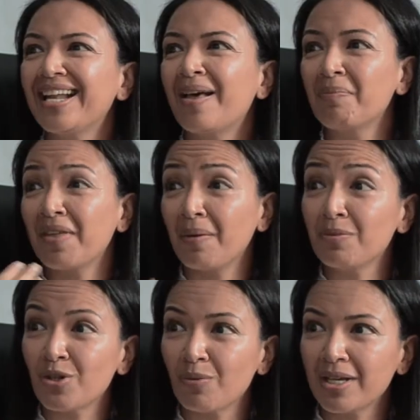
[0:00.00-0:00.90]
let
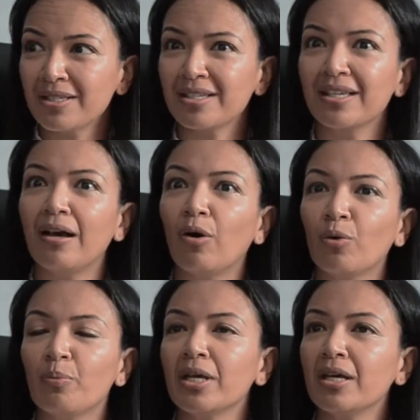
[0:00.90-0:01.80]
them do it,
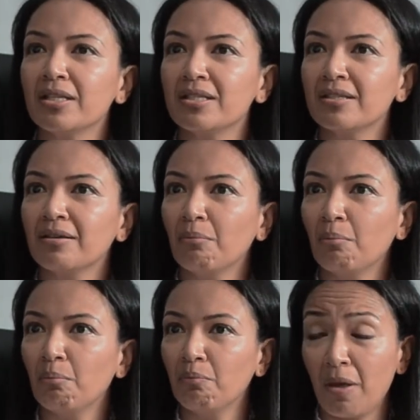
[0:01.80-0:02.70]
albeit
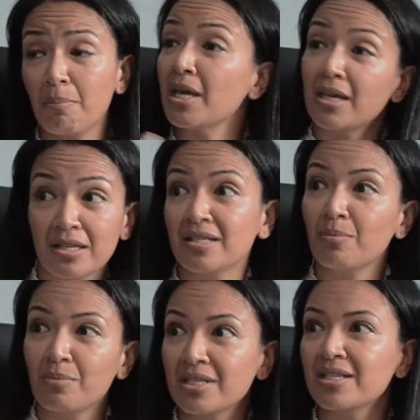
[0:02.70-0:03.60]
them making
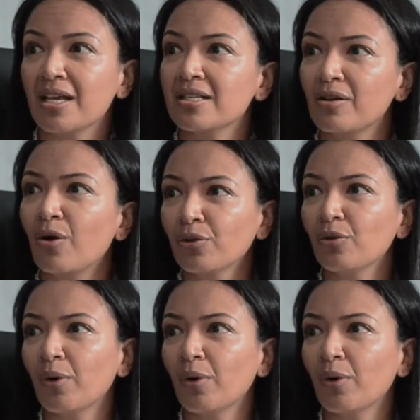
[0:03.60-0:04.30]
some mistakes along the